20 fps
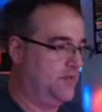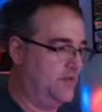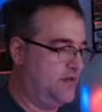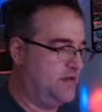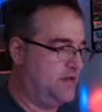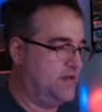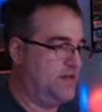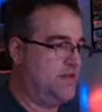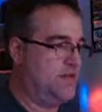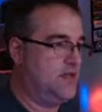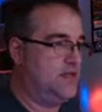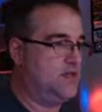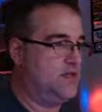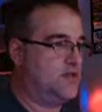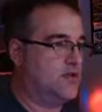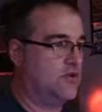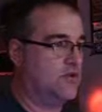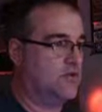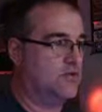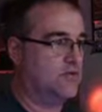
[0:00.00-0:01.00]
This is Ninja
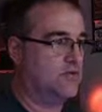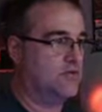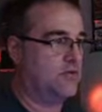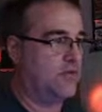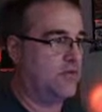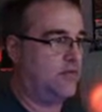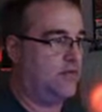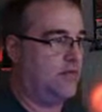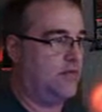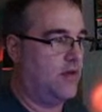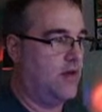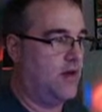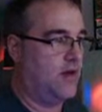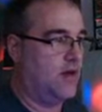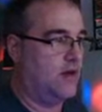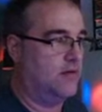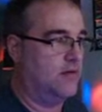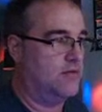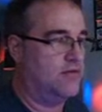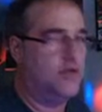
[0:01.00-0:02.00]
Turtles
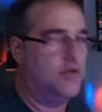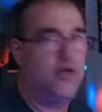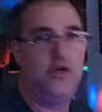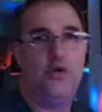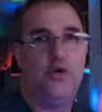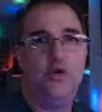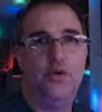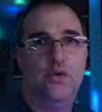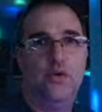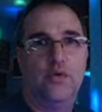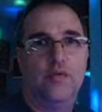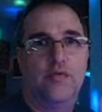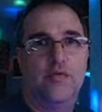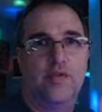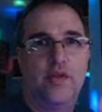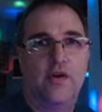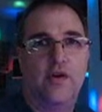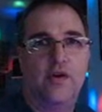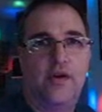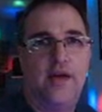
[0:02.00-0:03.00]
2 for
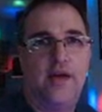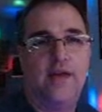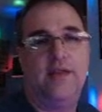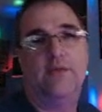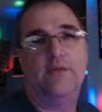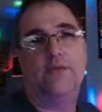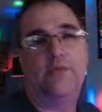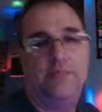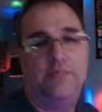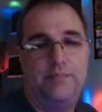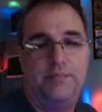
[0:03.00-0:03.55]
the arcade that was